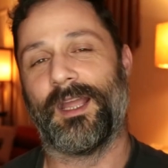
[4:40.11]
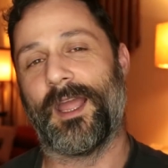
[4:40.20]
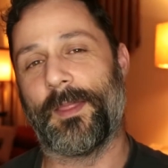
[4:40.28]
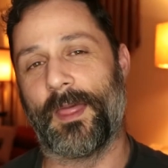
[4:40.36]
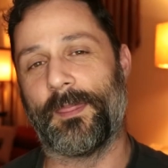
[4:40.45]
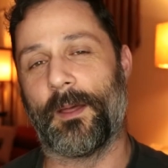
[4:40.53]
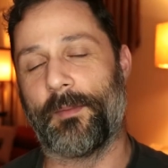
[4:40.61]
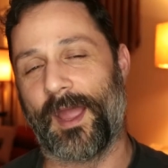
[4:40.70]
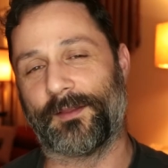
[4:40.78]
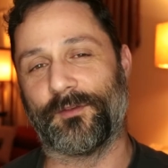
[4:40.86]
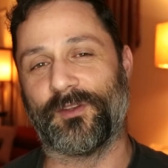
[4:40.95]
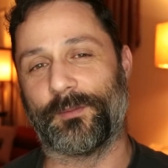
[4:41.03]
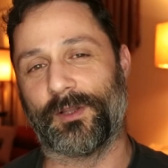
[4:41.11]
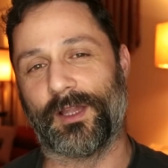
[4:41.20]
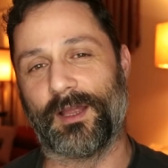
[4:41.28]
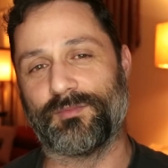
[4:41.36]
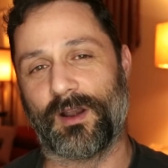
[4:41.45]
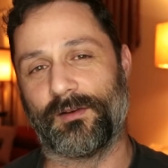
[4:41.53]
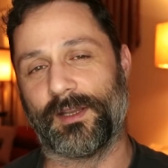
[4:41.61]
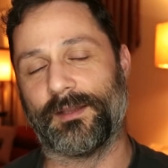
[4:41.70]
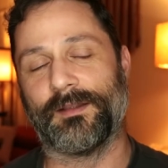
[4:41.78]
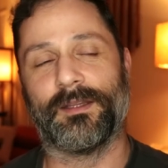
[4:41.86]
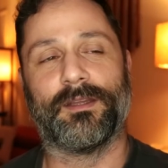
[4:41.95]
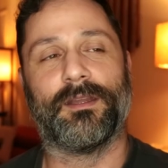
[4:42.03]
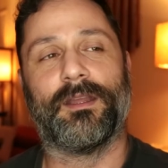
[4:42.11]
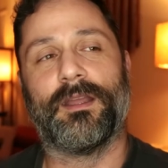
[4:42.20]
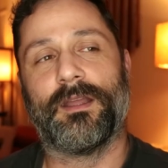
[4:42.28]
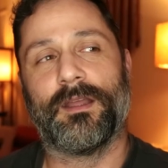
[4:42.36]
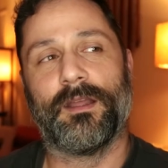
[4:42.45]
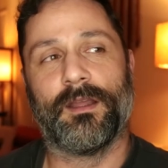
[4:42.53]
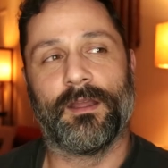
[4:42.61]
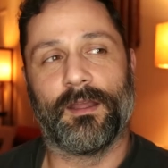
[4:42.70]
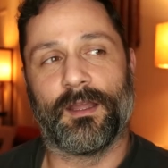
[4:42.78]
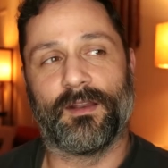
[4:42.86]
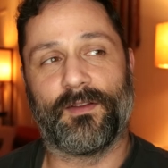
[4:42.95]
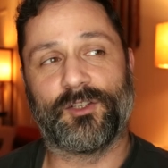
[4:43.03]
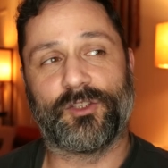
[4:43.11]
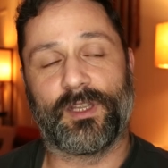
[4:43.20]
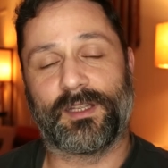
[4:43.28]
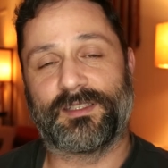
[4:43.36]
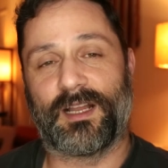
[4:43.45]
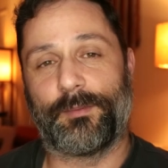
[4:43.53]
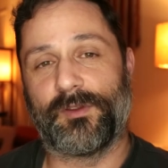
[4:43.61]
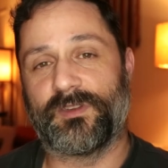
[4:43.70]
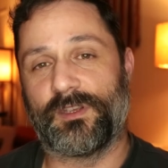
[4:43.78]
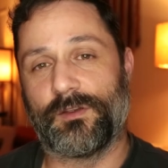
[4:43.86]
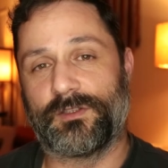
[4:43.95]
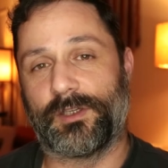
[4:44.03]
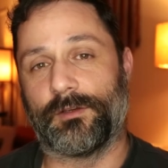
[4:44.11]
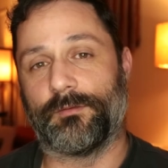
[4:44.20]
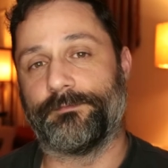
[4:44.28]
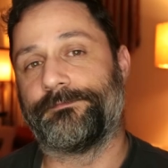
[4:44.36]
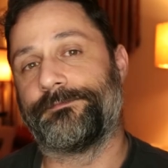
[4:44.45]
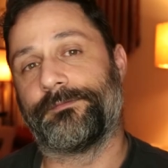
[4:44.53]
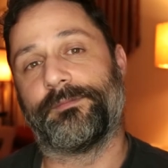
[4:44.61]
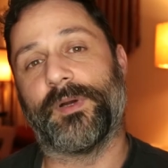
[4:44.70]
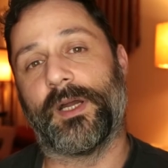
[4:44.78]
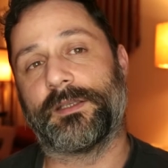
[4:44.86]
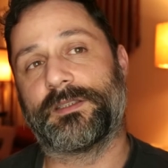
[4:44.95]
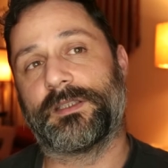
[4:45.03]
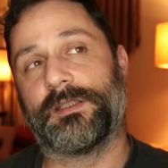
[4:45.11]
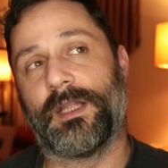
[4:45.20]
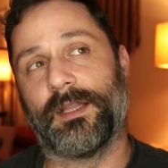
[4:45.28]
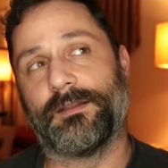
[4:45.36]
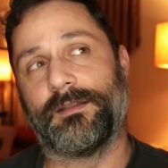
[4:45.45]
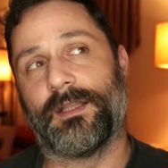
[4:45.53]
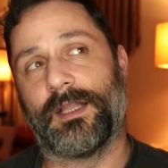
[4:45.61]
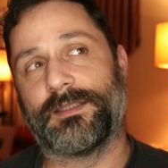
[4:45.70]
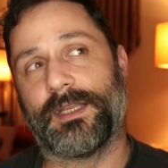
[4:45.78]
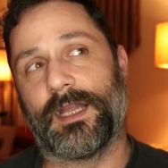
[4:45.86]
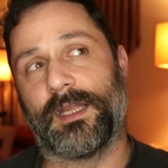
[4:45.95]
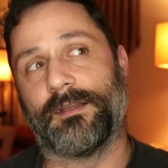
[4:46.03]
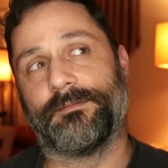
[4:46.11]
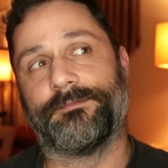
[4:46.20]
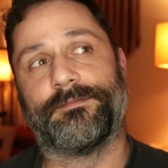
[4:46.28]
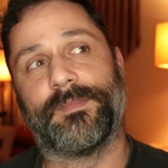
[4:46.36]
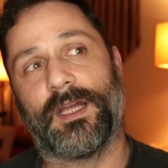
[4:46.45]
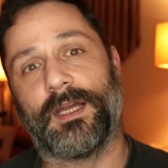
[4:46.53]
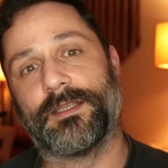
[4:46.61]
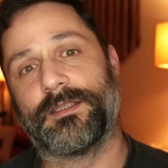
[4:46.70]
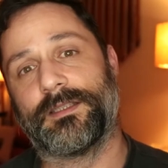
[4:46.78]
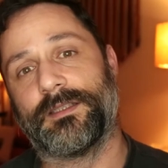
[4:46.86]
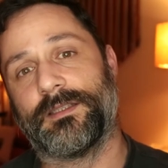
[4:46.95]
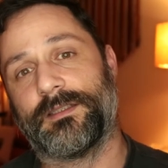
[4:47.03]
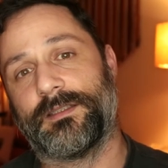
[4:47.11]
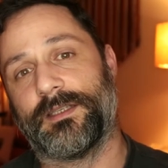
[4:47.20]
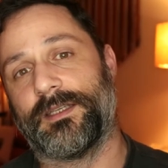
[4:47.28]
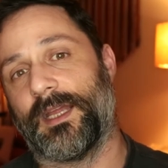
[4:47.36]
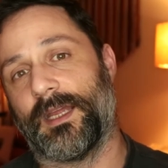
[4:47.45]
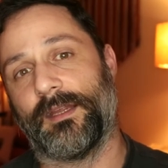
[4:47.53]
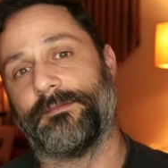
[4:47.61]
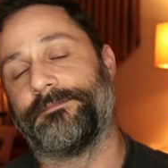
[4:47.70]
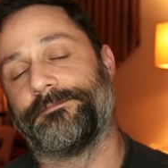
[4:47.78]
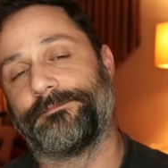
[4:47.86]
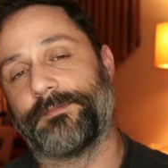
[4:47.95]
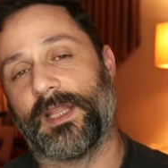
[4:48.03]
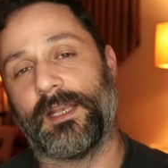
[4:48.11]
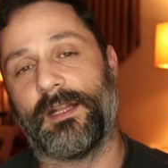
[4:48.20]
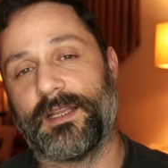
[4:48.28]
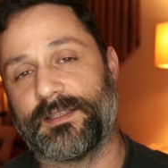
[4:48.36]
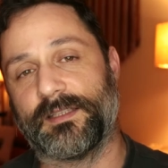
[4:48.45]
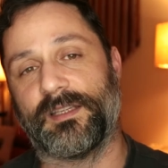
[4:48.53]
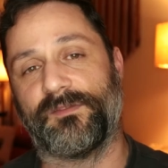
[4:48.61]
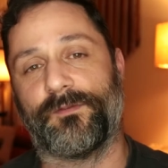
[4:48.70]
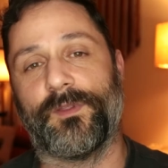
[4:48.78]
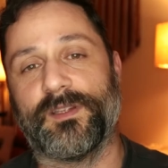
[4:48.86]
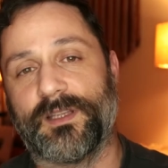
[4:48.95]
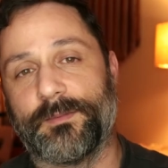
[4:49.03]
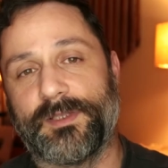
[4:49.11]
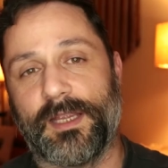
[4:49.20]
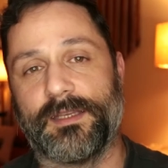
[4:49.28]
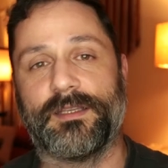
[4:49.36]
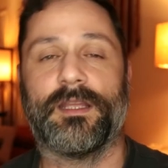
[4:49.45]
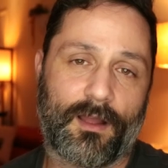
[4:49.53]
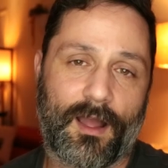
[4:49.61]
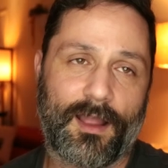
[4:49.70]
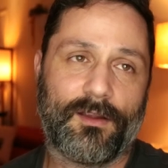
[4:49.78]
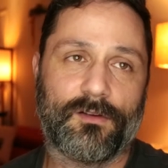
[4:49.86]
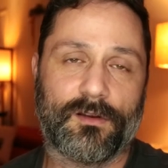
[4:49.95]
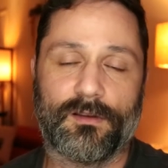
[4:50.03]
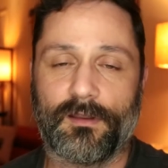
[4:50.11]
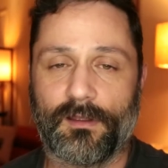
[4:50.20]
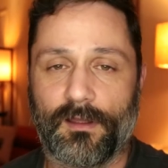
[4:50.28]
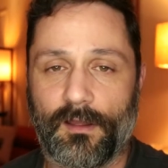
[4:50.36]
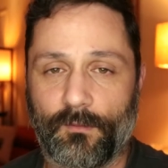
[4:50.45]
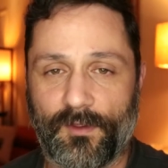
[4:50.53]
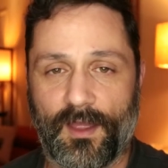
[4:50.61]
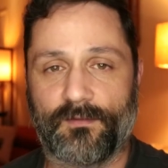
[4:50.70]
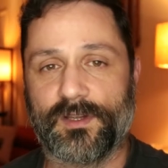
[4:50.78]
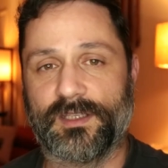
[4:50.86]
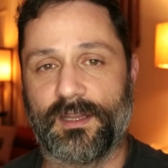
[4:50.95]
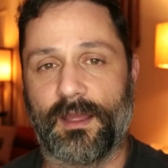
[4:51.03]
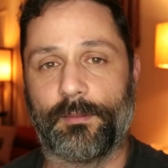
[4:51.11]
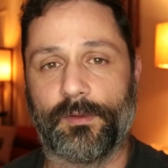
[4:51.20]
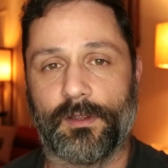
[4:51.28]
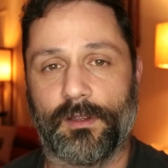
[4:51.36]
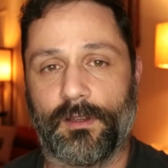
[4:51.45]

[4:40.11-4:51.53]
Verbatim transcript: And then back those up to LBRY. And eventually I can stop using YouTube, but not, not today. Not today. In any case, that's it for this update. I earn with every step